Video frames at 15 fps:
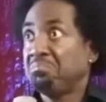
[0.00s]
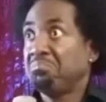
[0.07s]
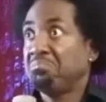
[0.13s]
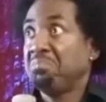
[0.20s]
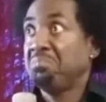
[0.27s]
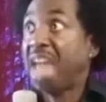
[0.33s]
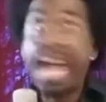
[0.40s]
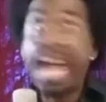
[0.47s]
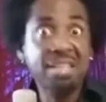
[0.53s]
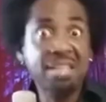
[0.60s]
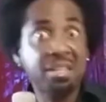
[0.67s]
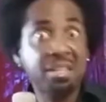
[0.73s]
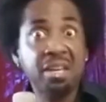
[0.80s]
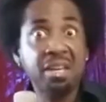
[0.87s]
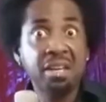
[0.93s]

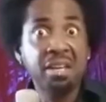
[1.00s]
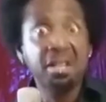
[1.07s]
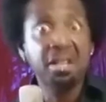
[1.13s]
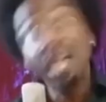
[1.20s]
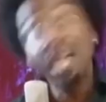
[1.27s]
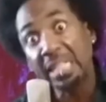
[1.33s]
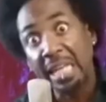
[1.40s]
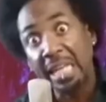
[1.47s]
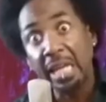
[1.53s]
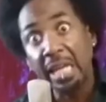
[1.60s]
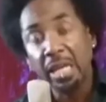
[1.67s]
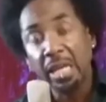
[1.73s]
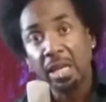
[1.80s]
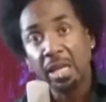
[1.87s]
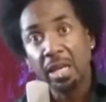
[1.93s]
nasty, ugly,
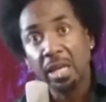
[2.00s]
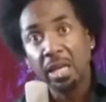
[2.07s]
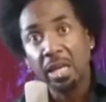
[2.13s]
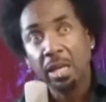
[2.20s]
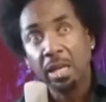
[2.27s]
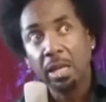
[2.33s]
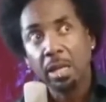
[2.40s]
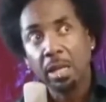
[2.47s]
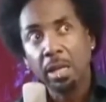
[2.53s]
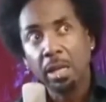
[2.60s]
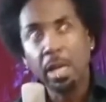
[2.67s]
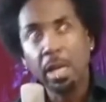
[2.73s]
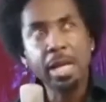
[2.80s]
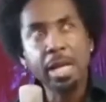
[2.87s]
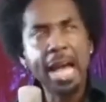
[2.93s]

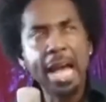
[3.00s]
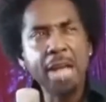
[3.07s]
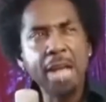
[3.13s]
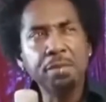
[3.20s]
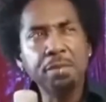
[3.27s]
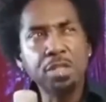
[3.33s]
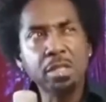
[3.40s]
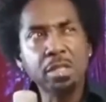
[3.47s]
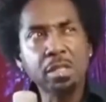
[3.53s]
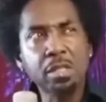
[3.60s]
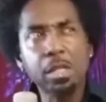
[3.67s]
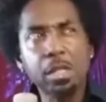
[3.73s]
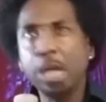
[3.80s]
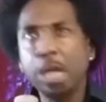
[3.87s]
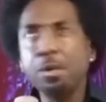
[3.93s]
and kind of just
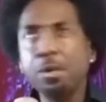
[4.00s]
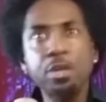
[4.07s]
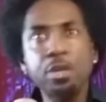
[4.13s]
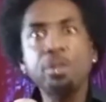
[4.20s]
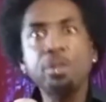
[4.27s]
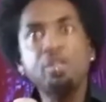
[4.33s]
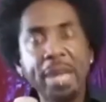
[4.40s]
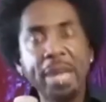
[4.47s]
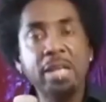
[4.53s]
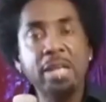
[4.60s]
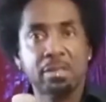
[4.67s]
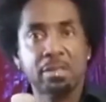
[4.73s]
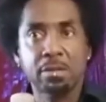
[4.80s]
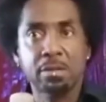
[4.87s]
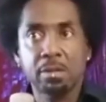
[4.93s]
cluttering your
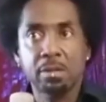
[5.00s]
space.